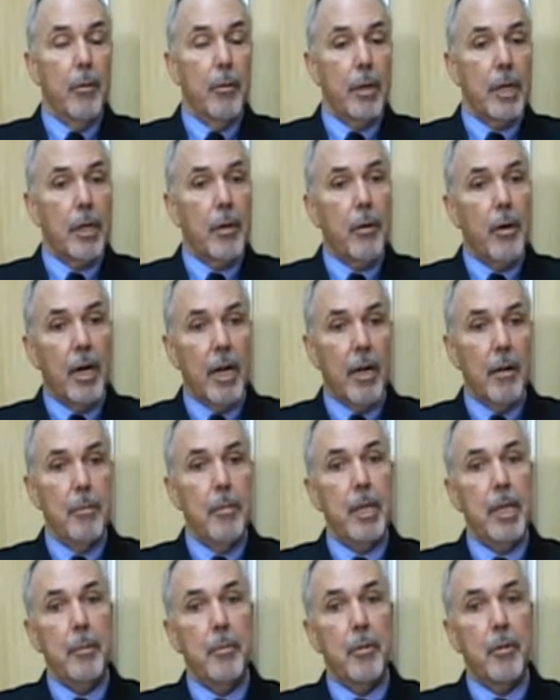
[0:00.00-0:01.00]
require
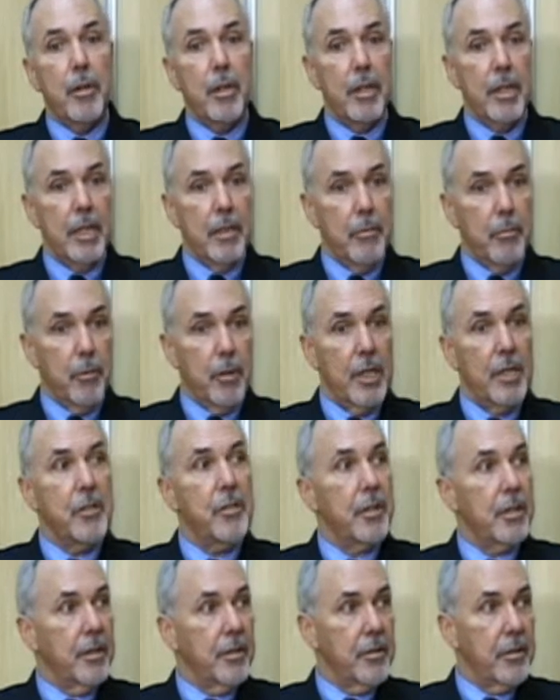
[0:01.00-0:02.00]
many more than one
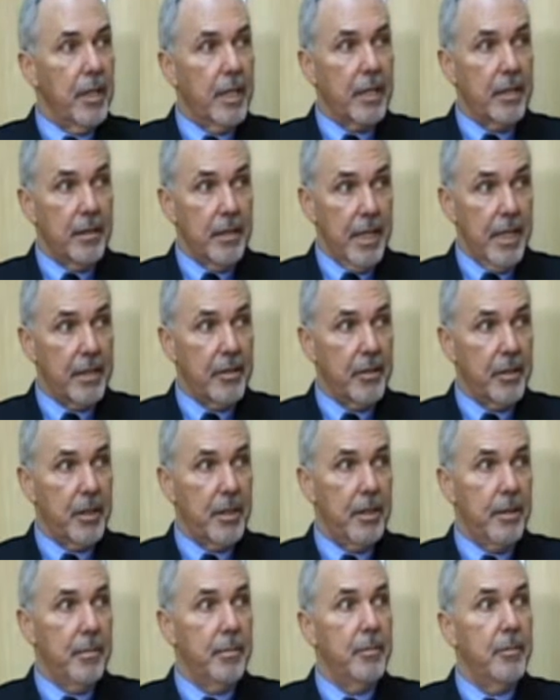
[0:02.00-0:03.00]
single cycle to
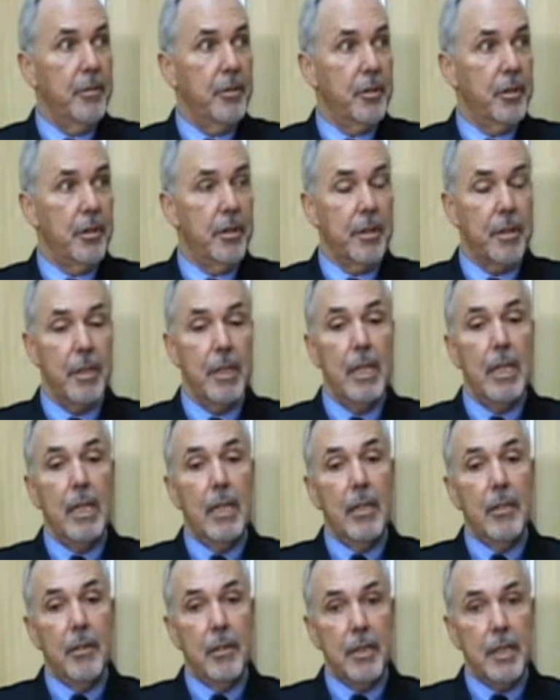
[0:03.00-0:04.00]
execute. So
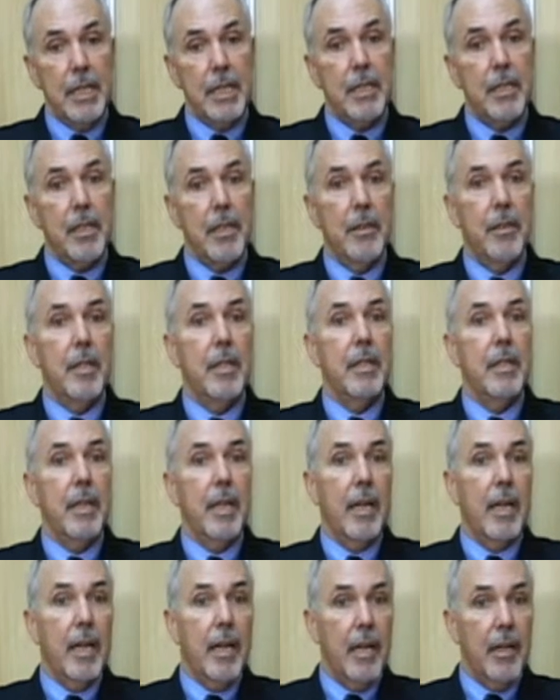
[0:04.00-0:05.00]
they're decoded
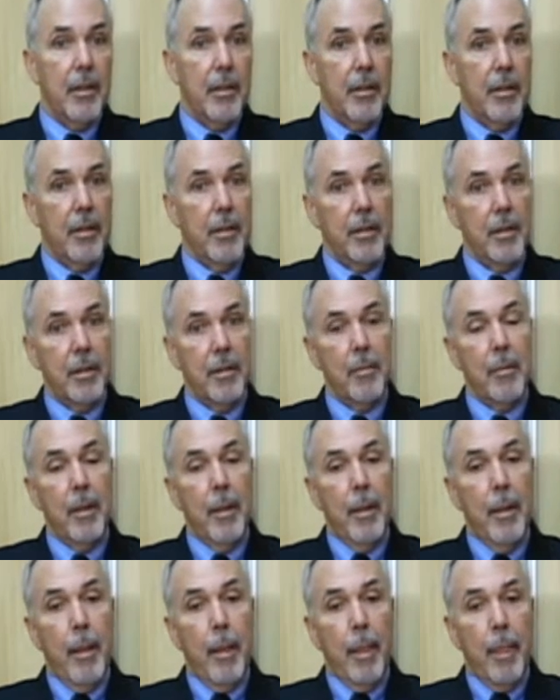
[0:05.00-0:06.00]
and
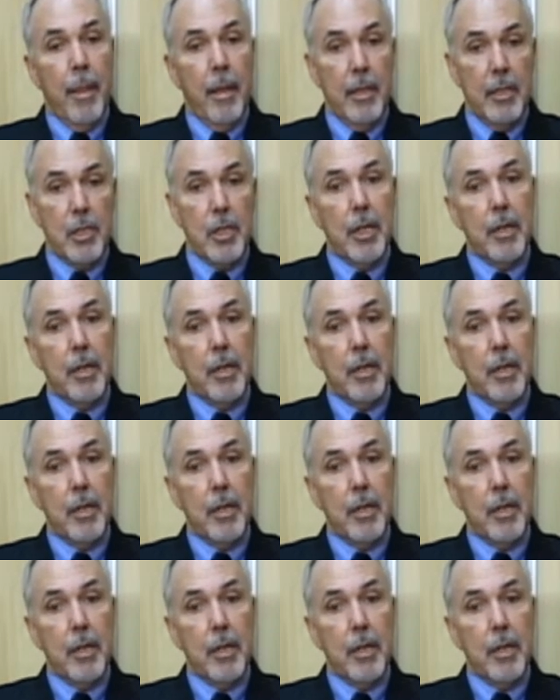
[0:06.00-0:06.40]
they